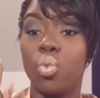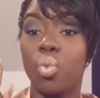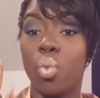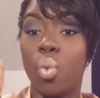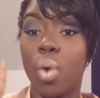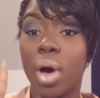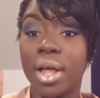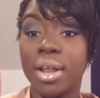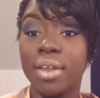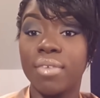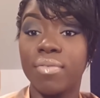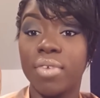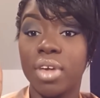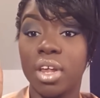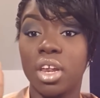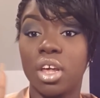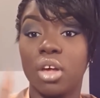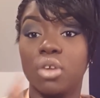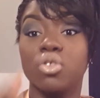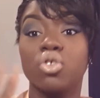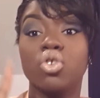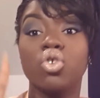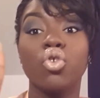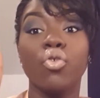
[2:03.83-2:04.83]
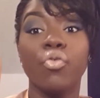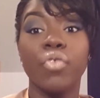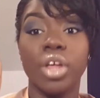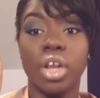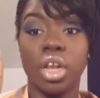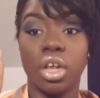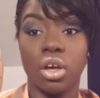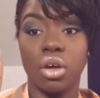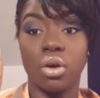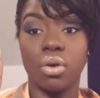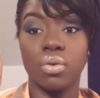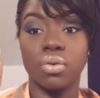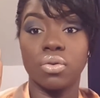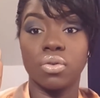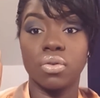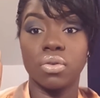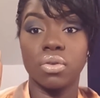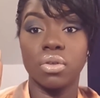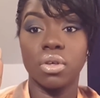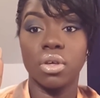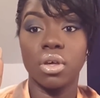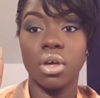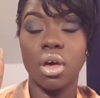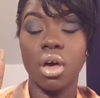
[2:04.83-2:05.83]
one video, two videos
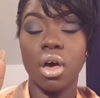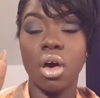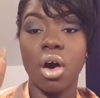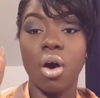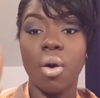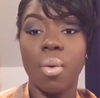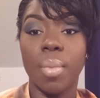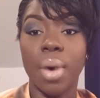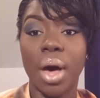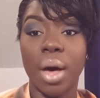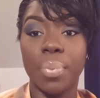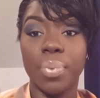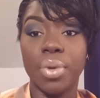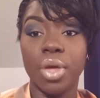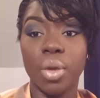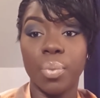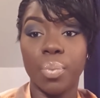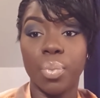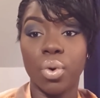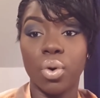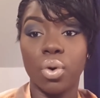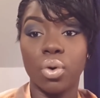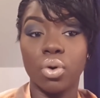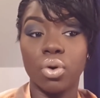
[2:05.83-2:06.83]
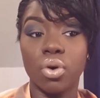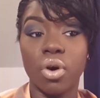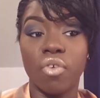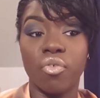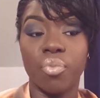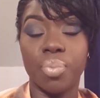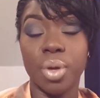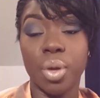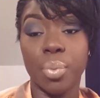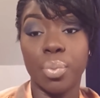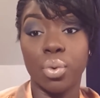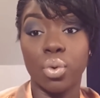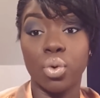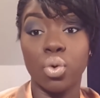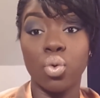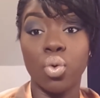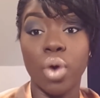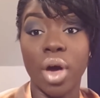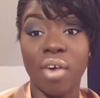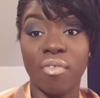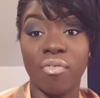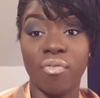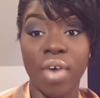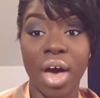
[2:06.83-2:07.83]
by people of people who
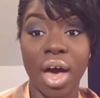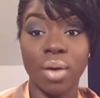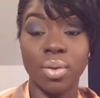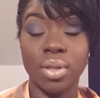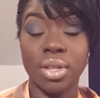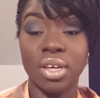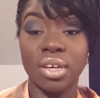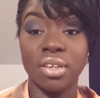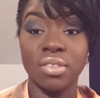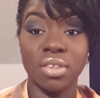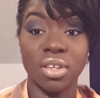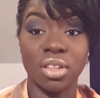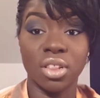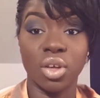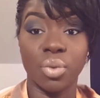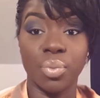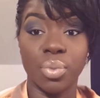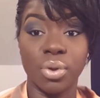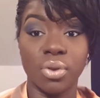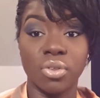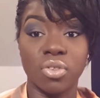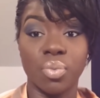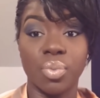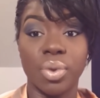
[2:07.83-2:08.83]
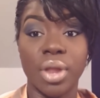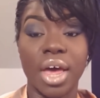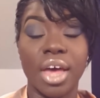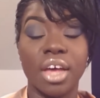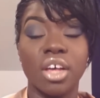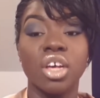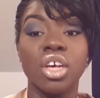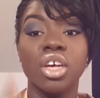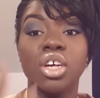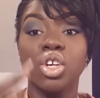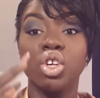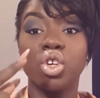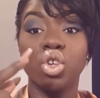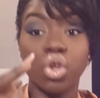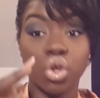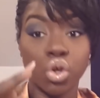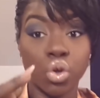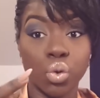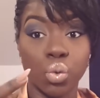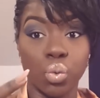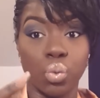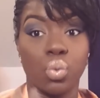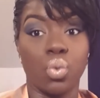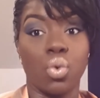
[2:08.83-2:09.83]
have found these in their beauty supply.
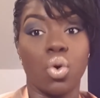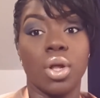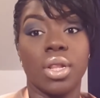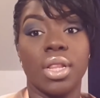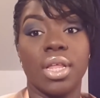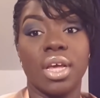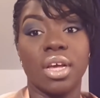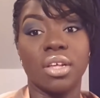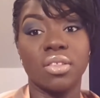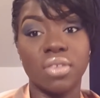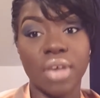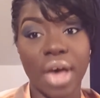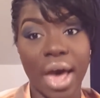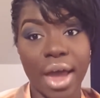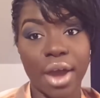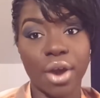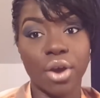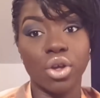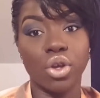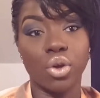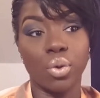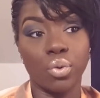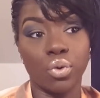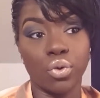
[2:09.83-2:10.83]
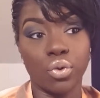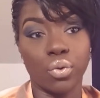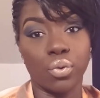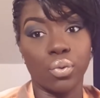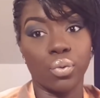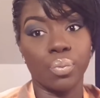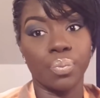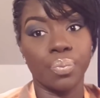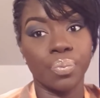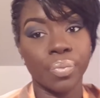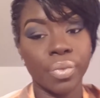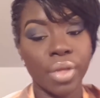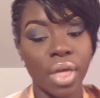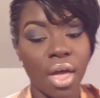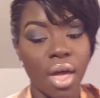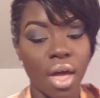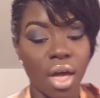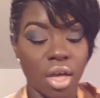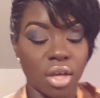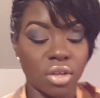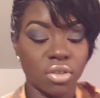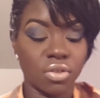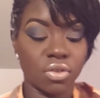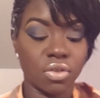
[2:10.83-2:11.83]
Two on the entire YouTube.
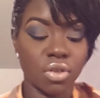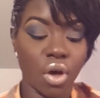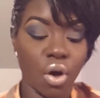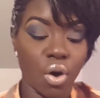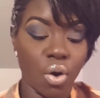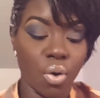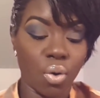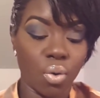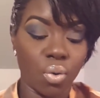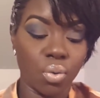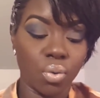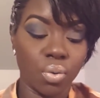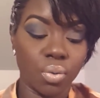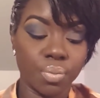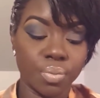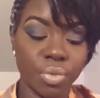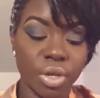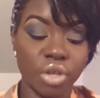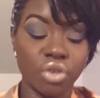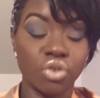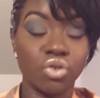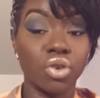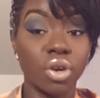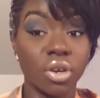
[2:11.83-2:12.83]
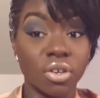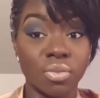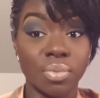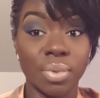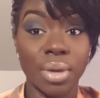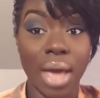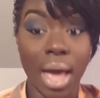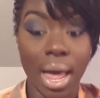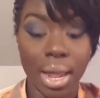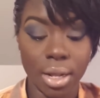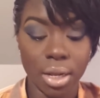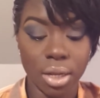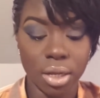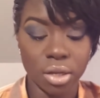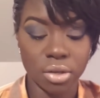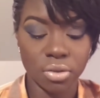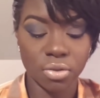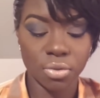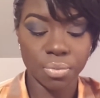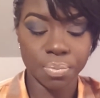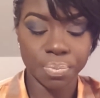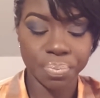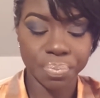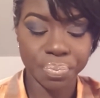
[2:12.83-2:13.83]
So, and trust me, I
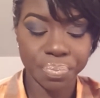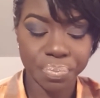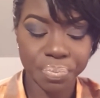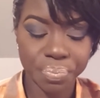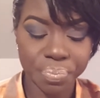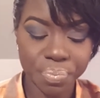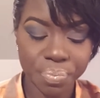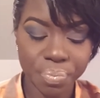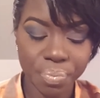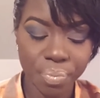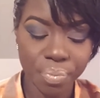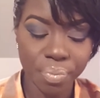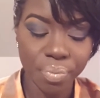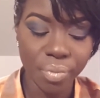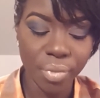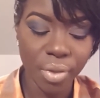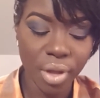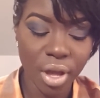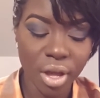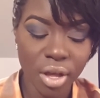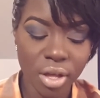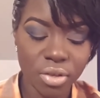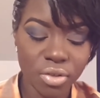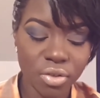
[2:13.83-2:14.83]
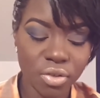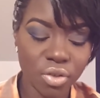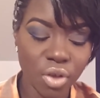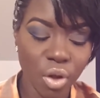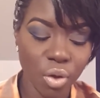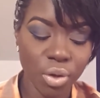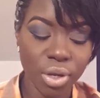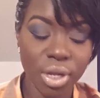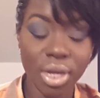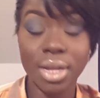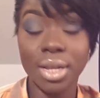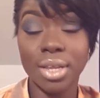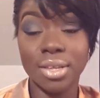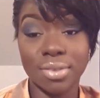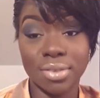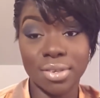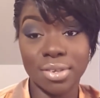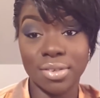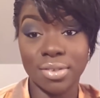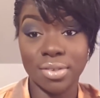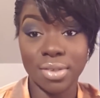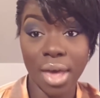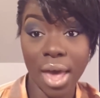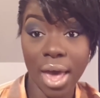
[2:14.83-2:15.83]
looked. So needless
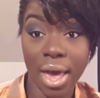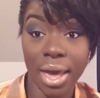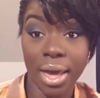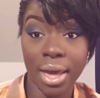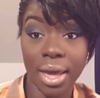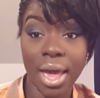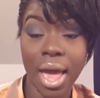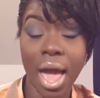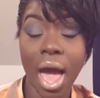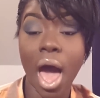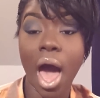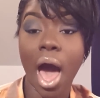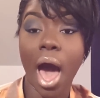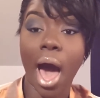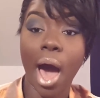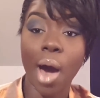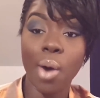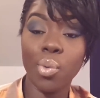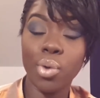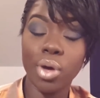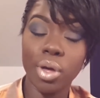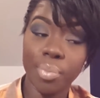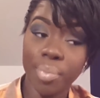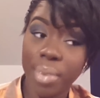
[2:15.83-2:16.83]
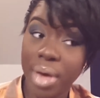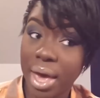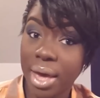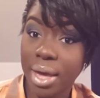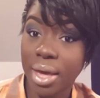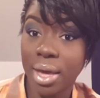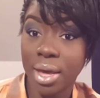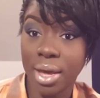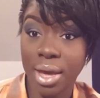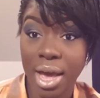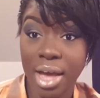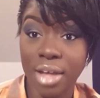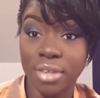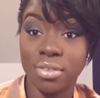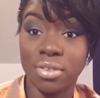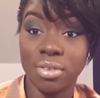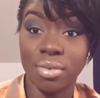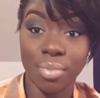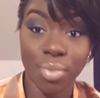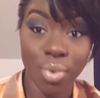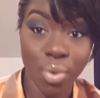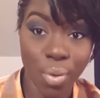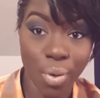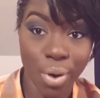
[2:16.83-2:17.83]
to say, I went back and got
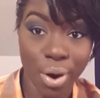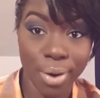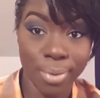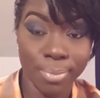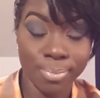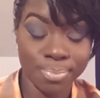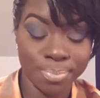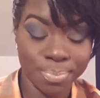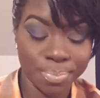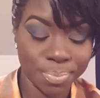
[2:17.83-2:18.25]
some more.